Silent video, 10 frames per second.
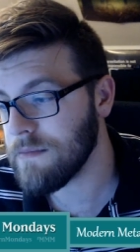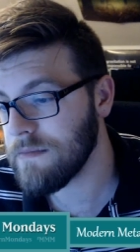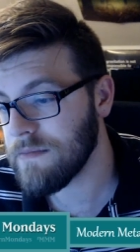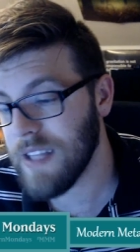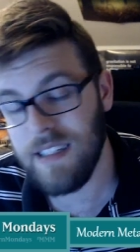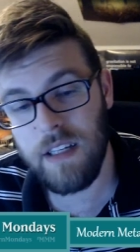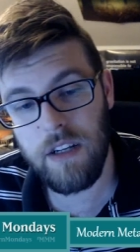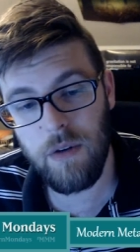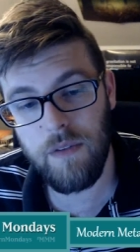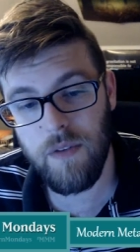that's going to
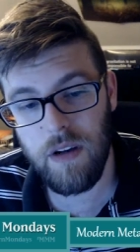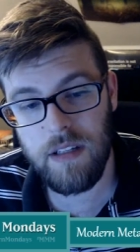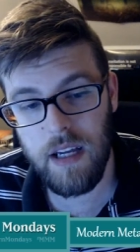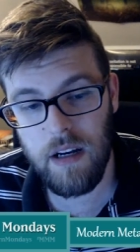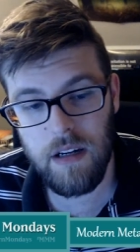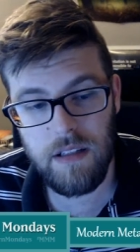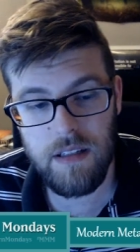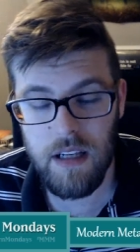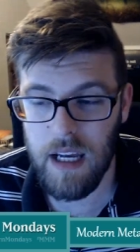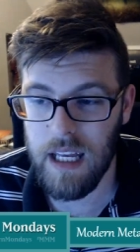do it for us here
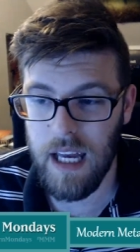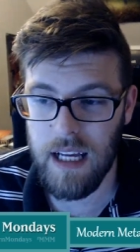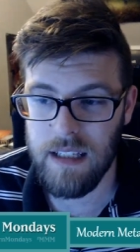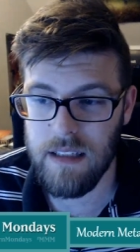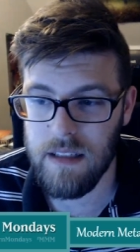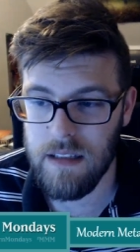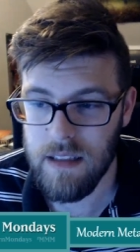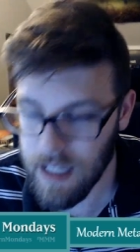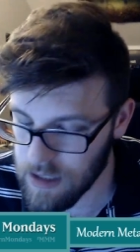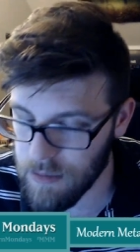tonight, guys.
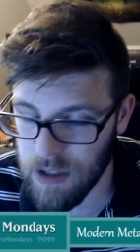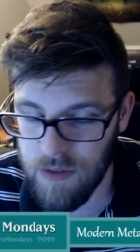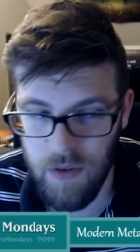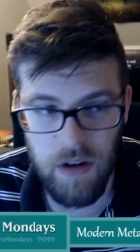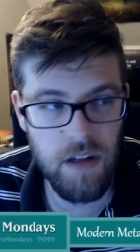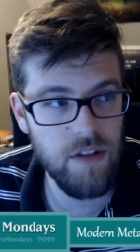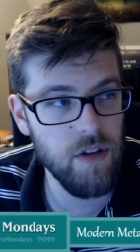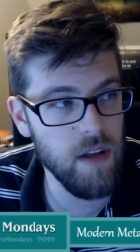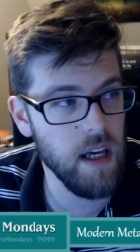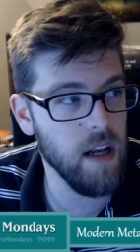Thanks so much for
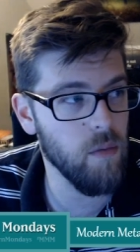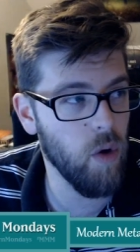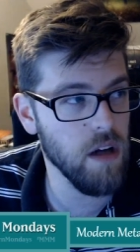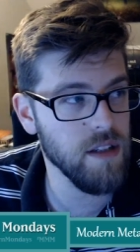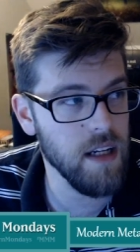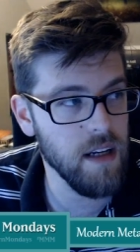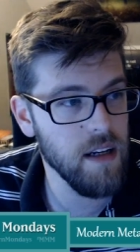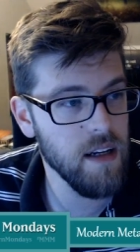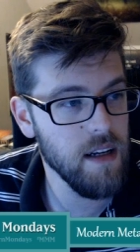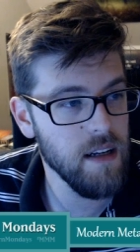tuning in and watching,
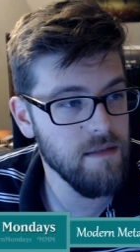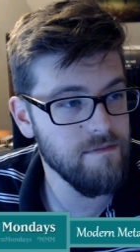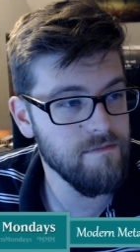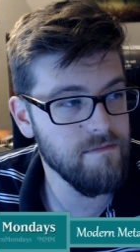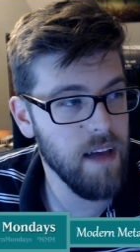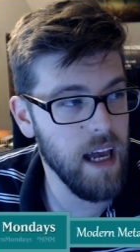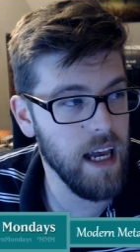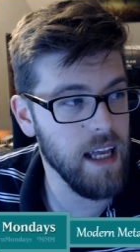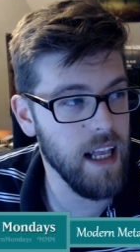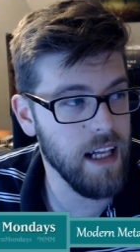
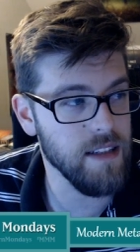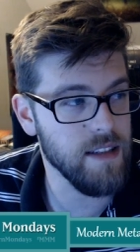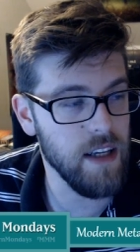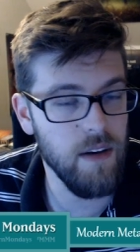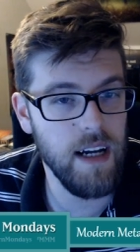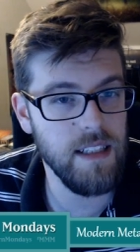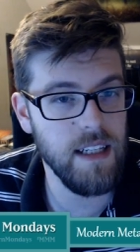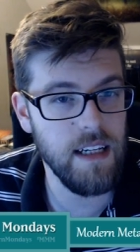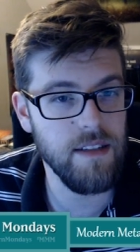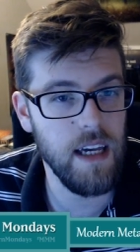and I'll see you guys
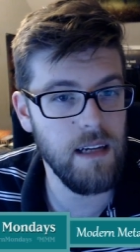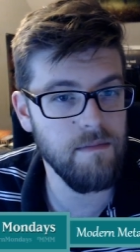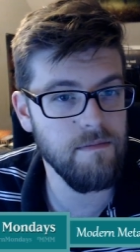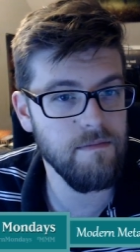next game.